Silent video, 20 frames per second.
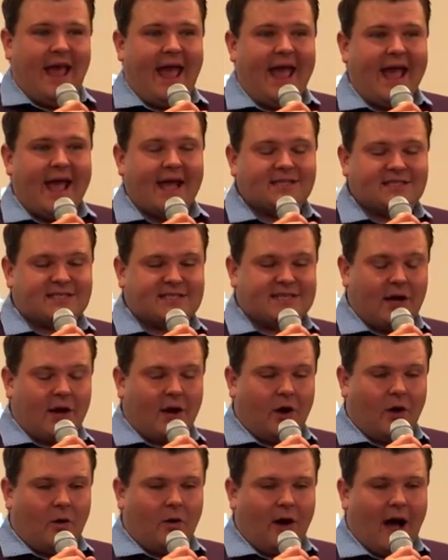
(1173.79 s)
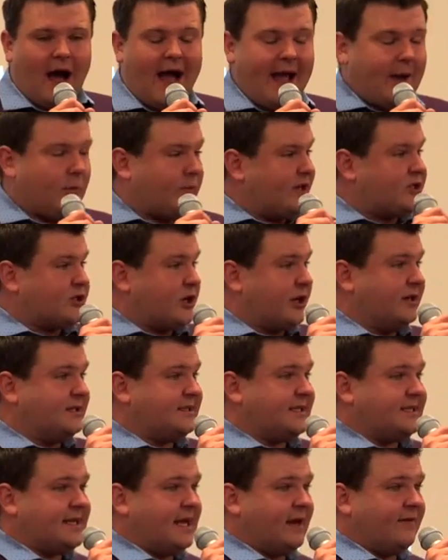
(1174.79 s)
And so I
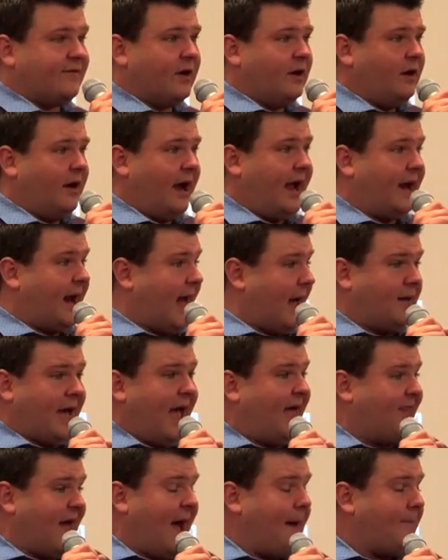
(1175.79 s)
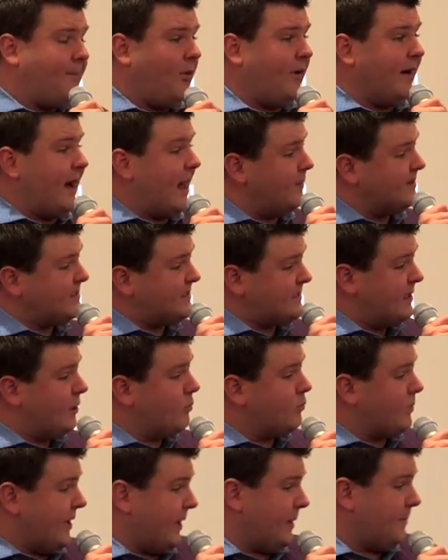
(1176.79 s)
returned to Denver, and I, at that point I was
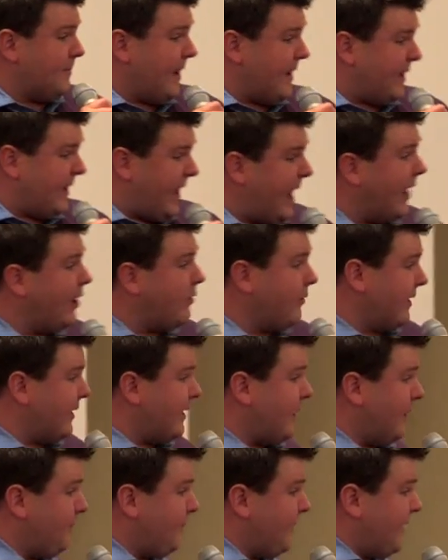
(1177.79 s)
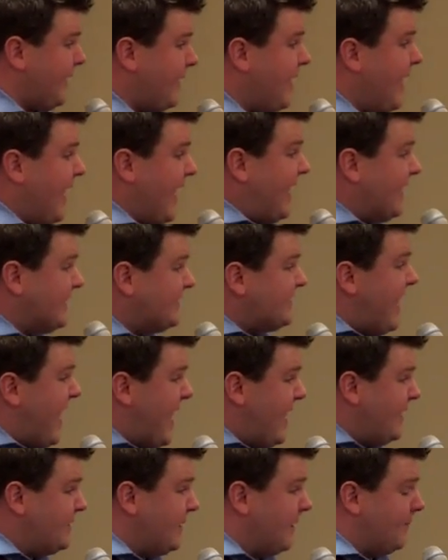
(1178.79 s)
still running my catering company in
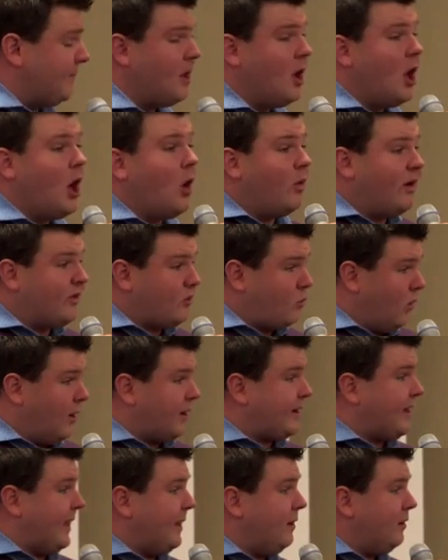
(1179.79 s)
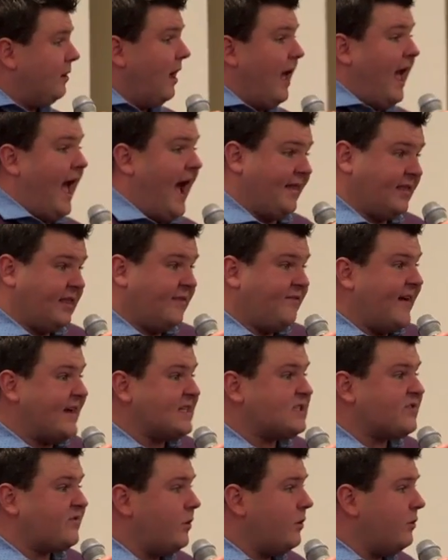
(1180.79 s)
tandem with working at the
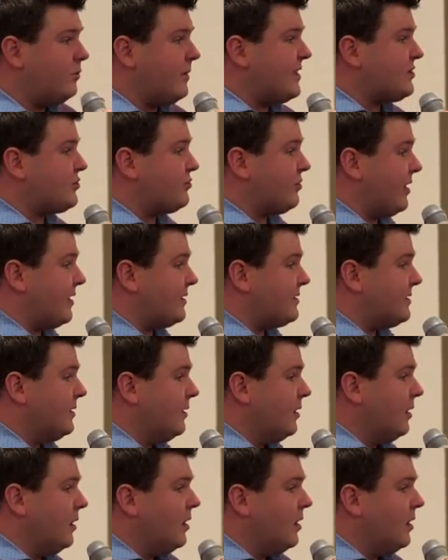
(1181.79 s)
fast food restaurant.